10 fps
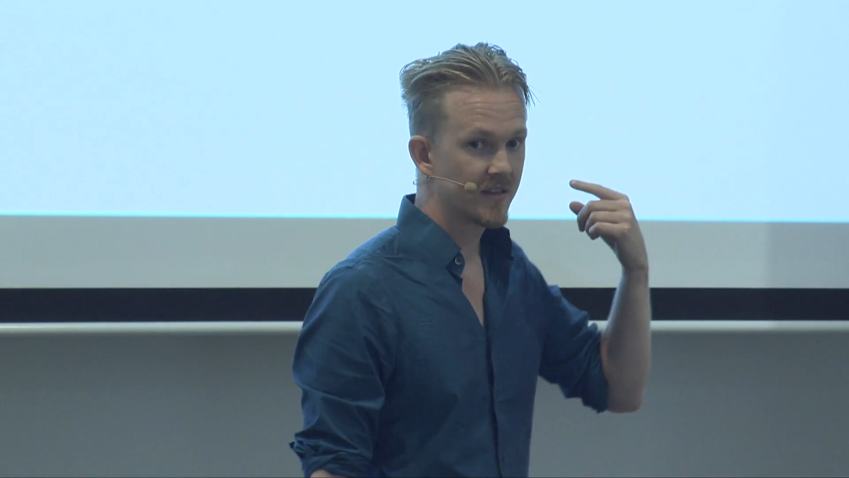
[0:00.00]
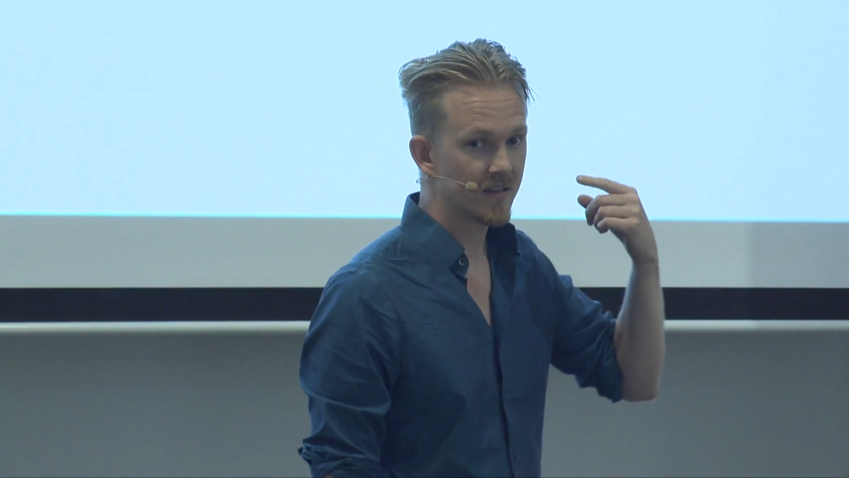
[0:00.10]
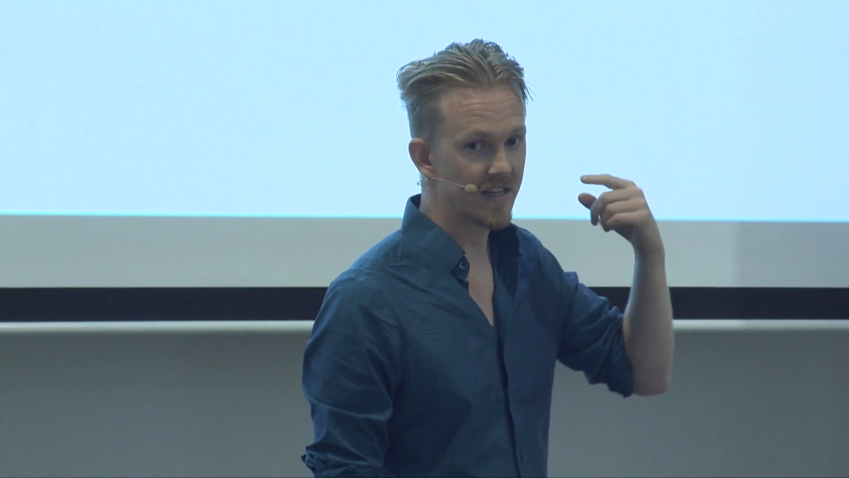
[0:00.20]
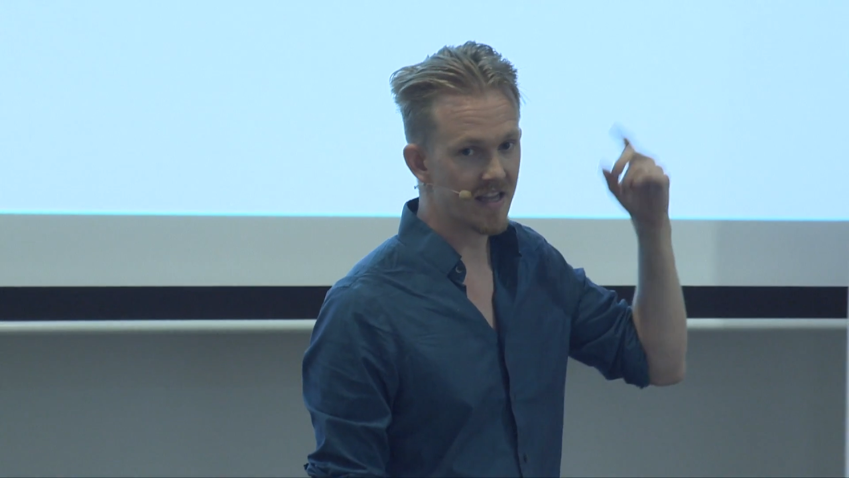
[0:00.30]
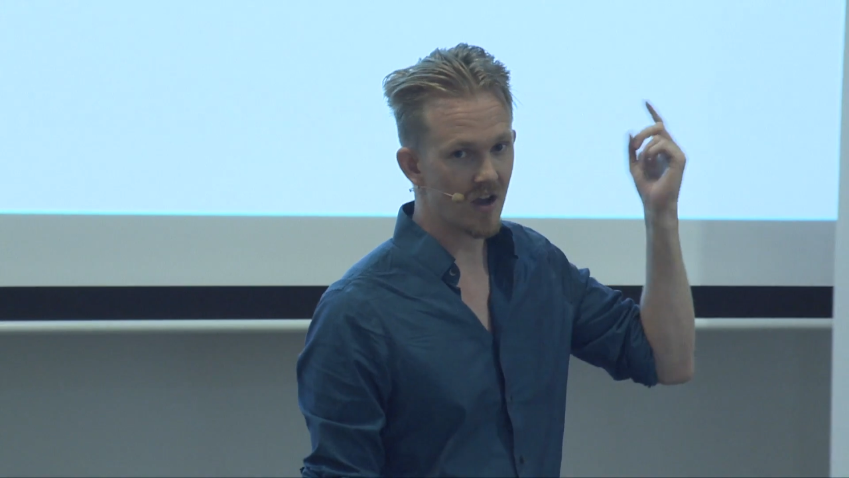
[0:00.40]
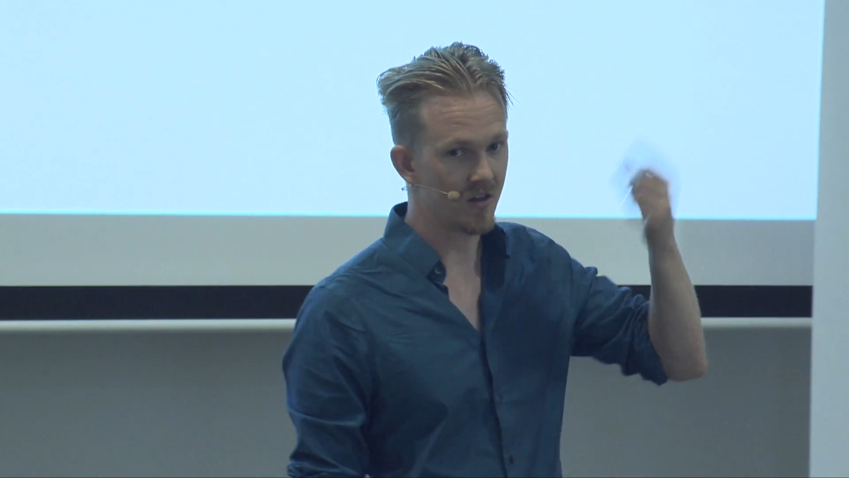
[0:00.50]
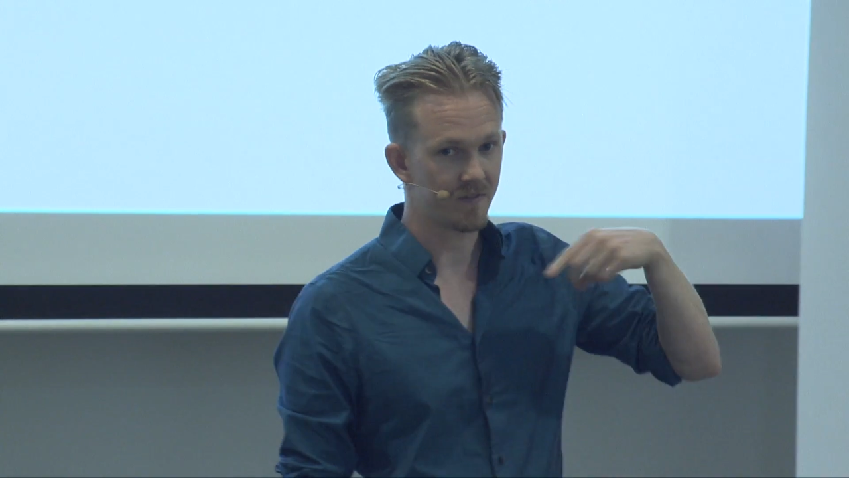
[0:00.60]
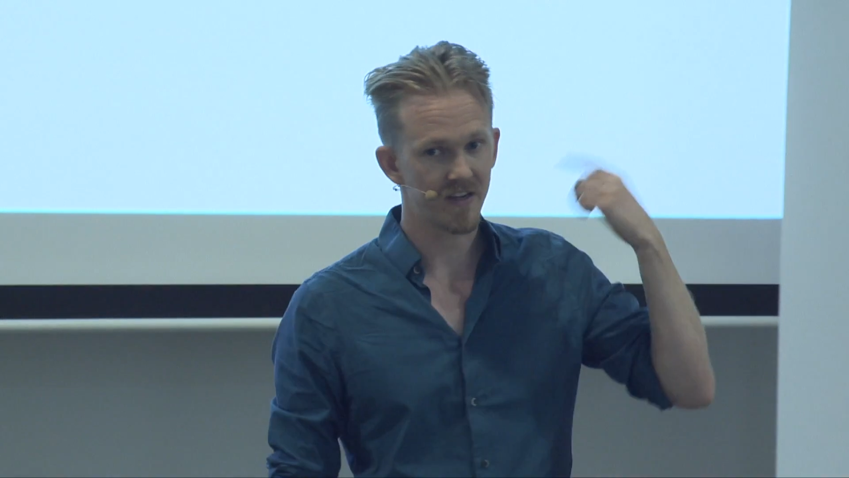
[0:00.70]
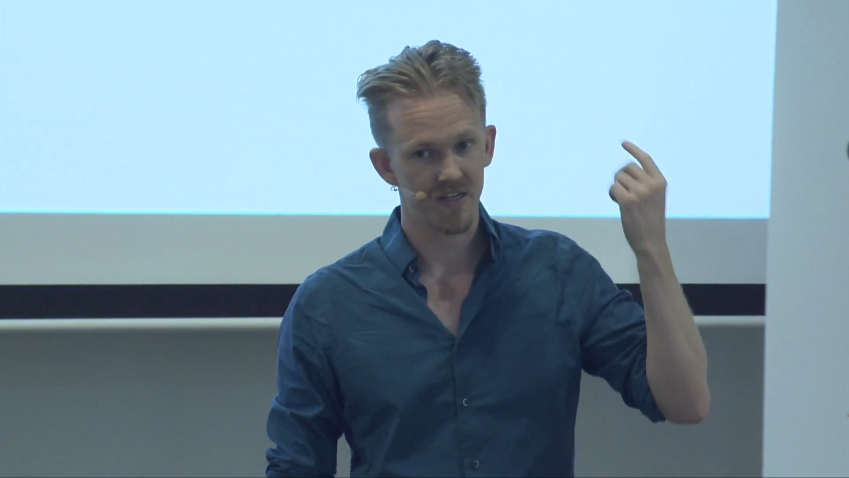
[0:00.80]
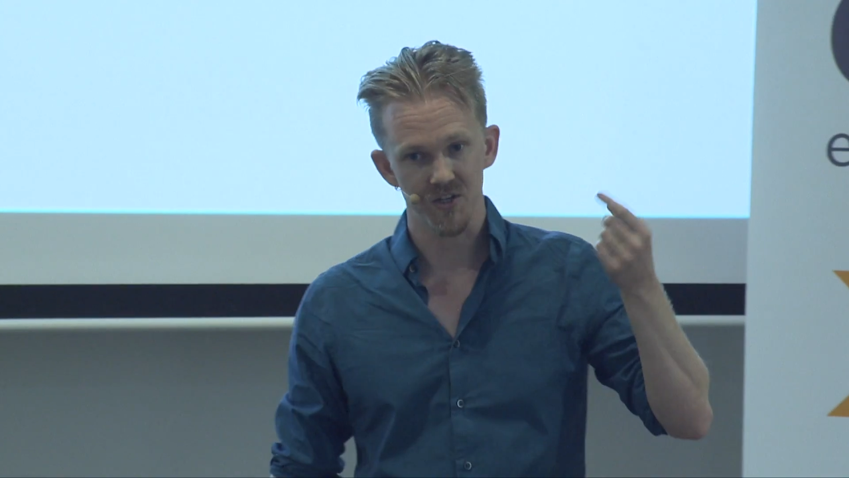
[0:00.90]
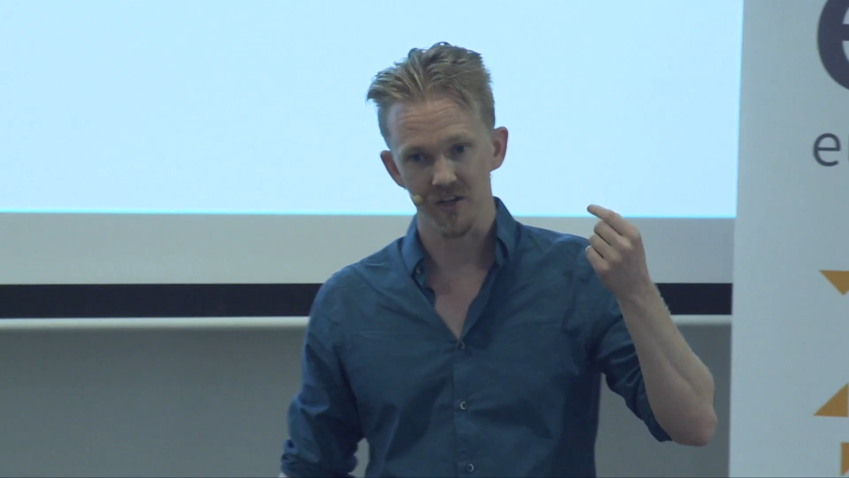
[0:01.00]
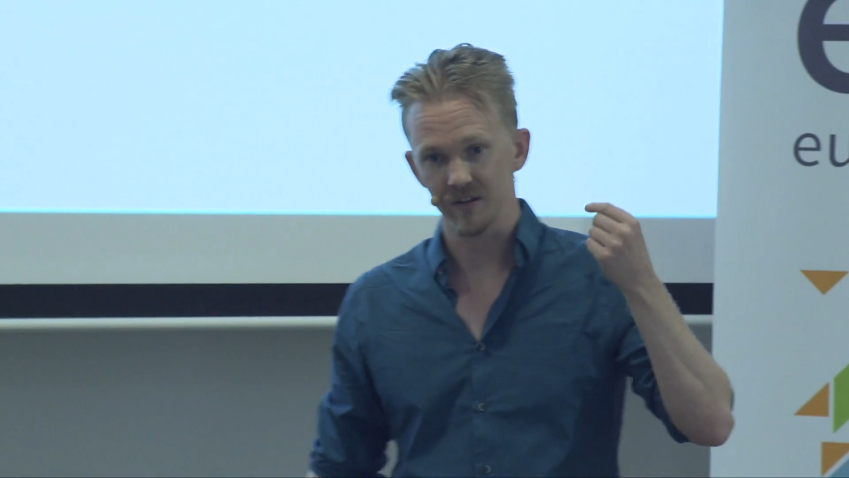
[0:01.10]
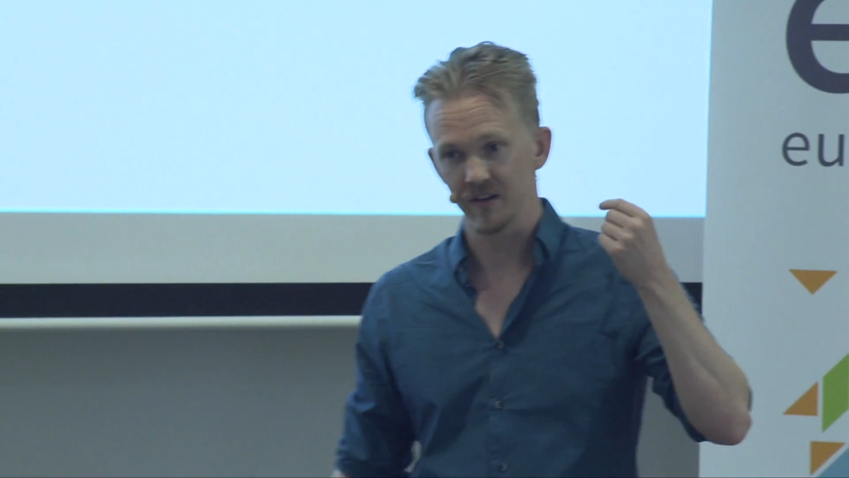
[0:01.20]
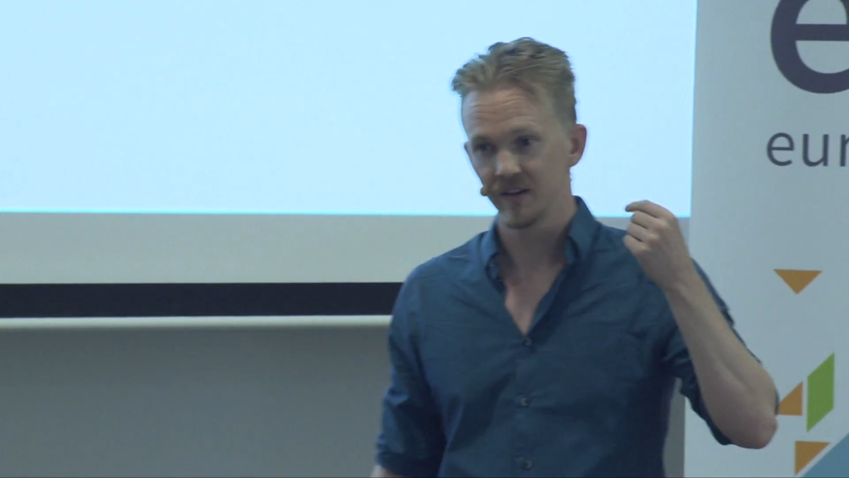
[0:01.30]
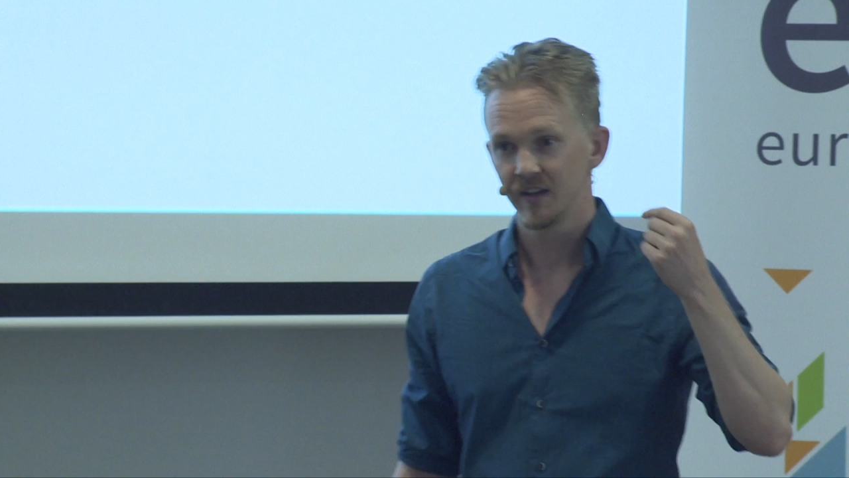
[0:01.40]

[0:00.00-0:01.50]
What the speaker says: Like they all affect each other.